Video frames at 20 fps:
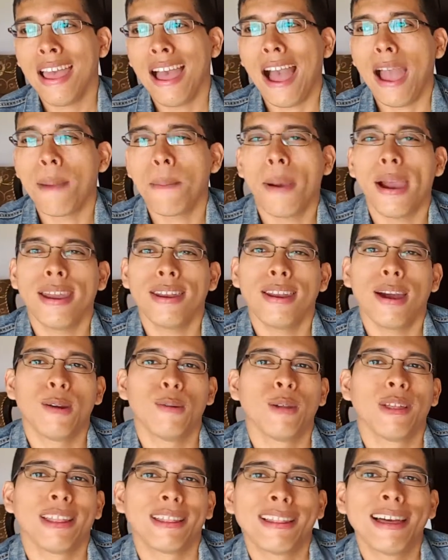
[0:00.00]
I might not
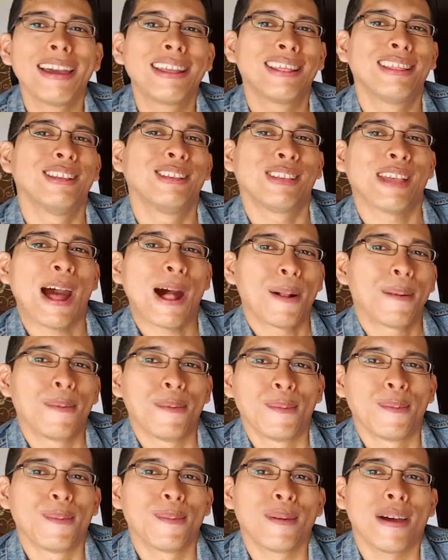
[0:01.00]
really like this
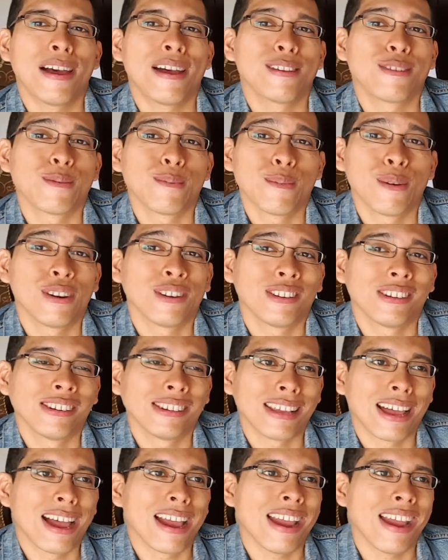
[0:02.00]
album as much
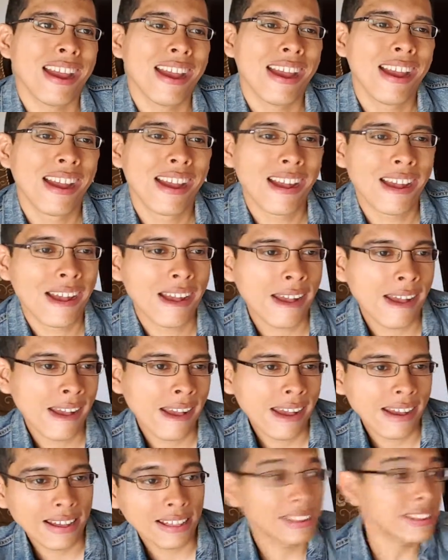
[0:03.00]
as I
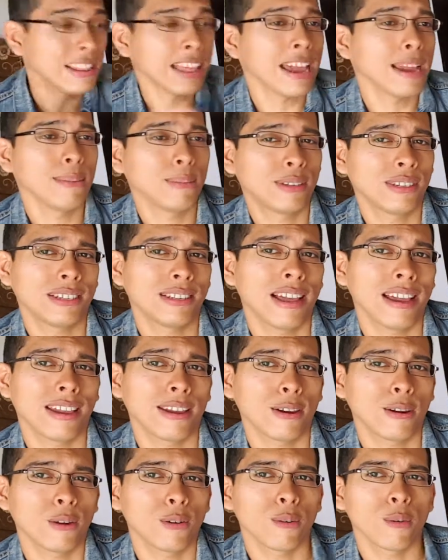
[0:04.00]
claim to like
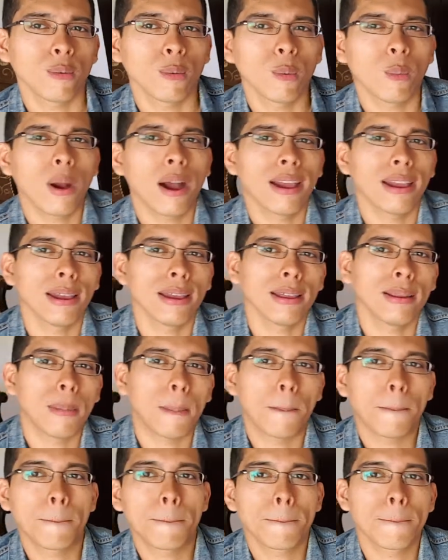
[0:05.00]
it, or why
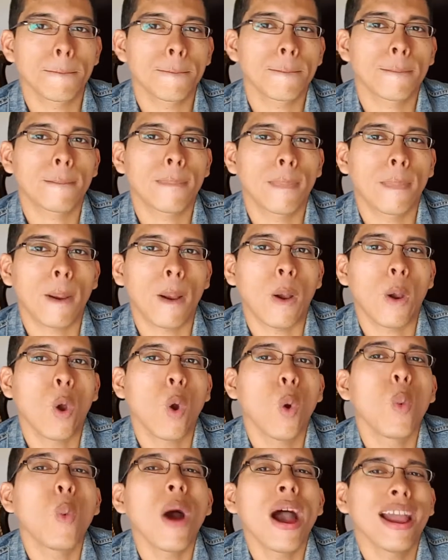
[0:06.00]

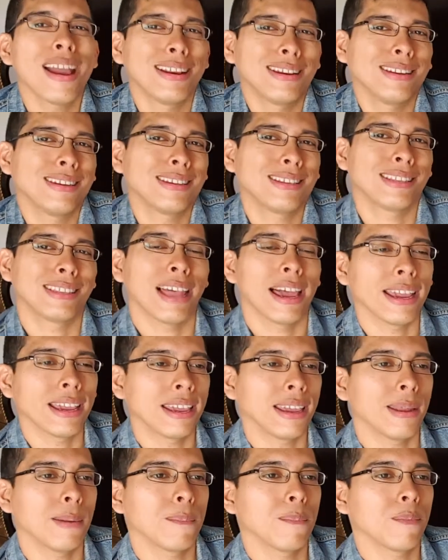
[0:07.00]
I dislike
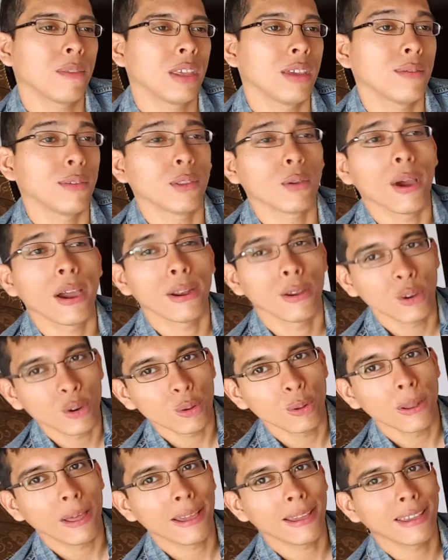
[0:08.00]
it, even though I do
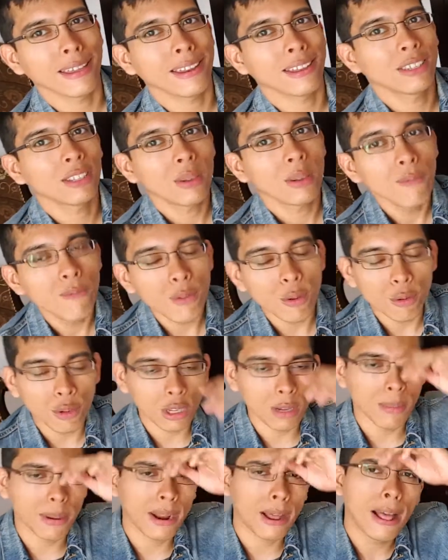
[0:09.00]
like it. It's
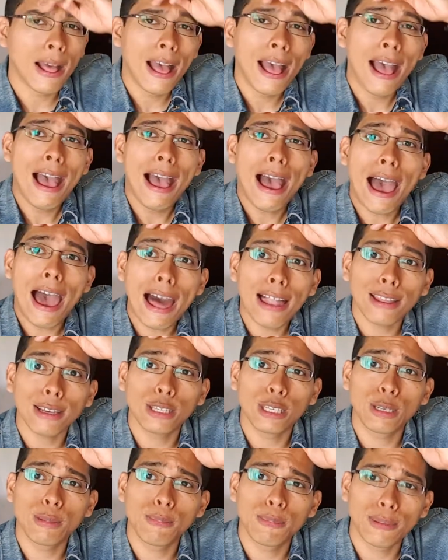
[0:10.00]
confusing, but I'll
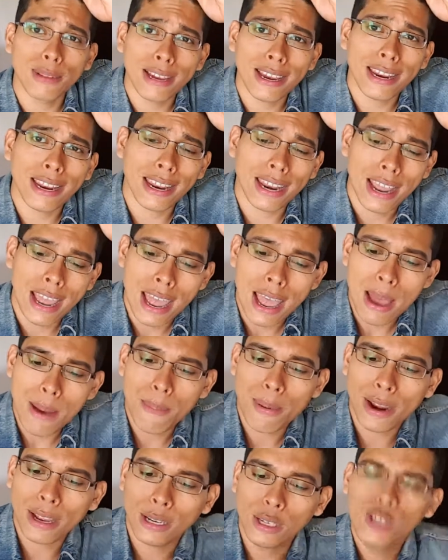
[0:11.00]
explain it.
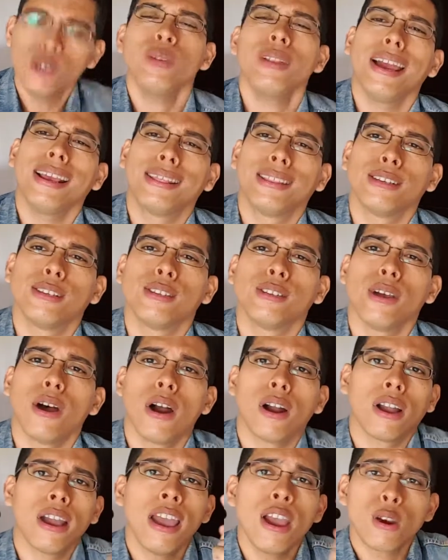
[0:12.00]
But I do like this
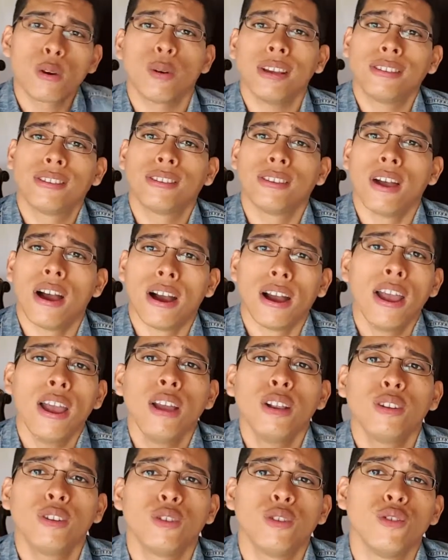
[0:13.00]
song, great song,
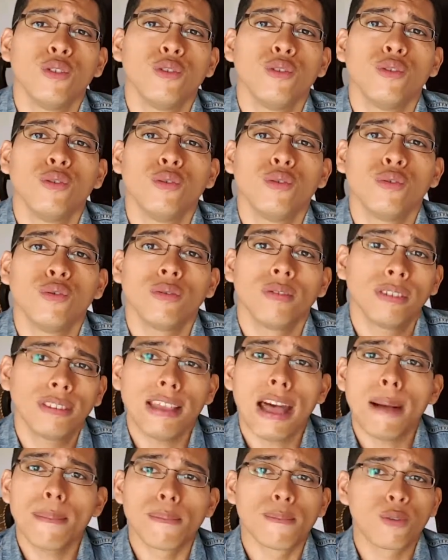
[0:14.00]
to this
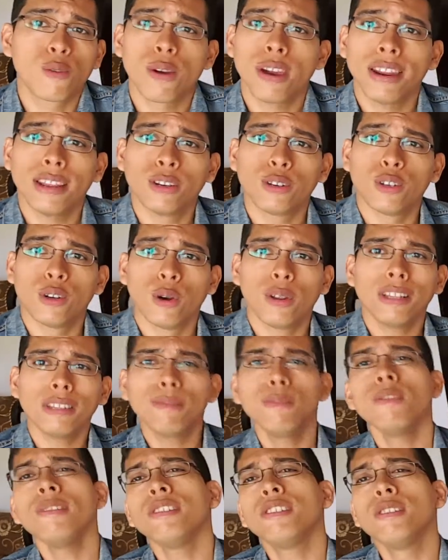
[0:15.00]
album, great intro.
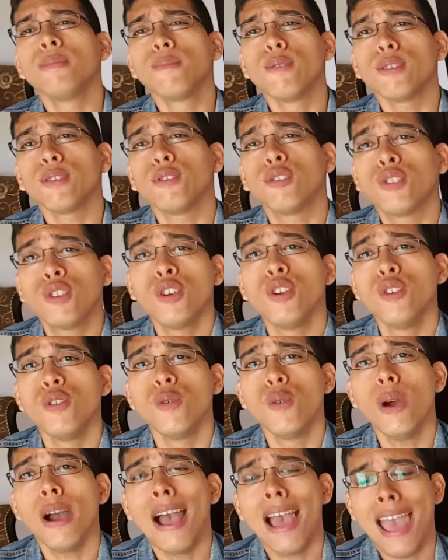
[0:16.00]
Let's move on to number
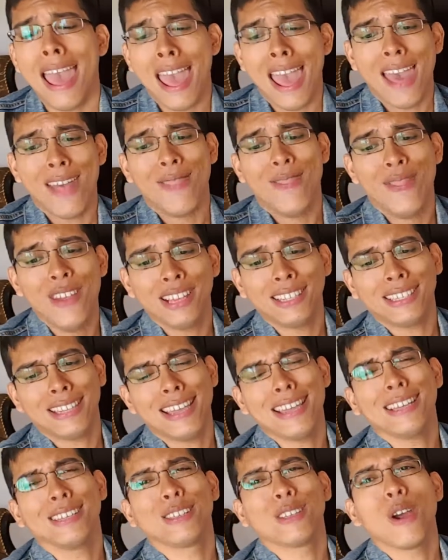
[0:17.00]
two. This
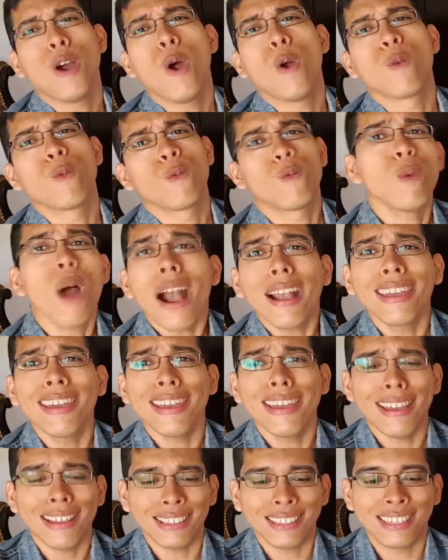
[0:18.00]
is
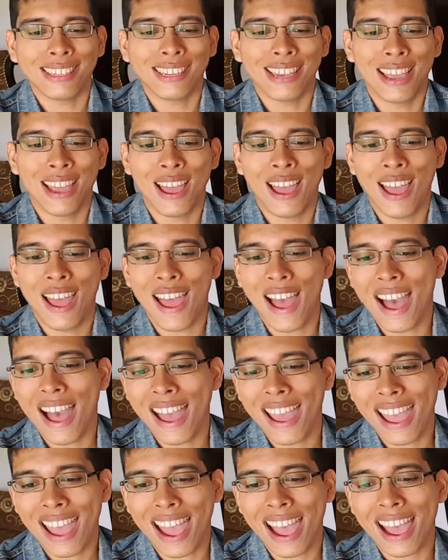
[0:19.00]
Rocket.
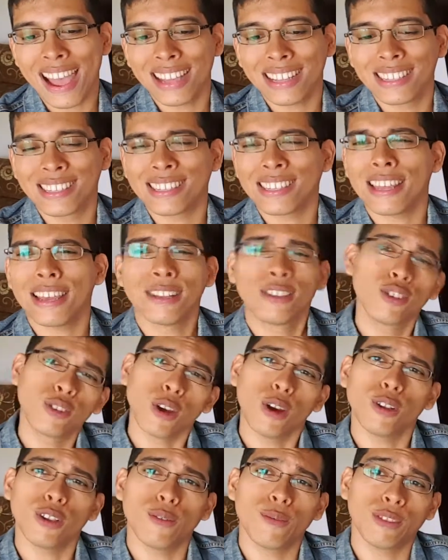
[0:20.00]
It
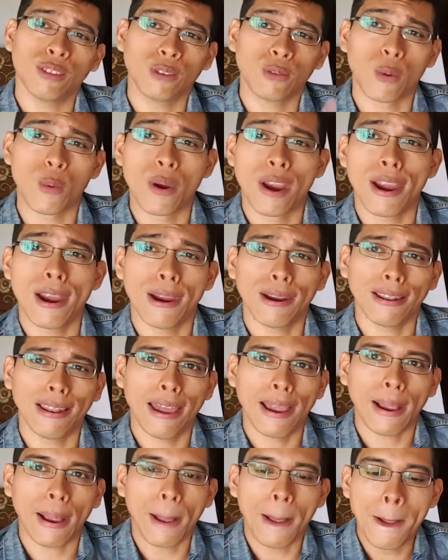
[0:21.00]
starts off with these weird,
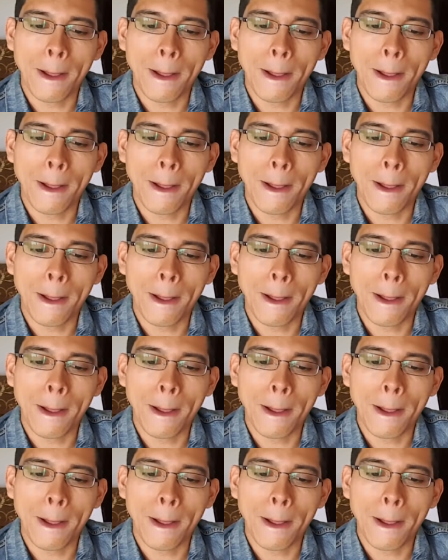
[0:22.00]
like,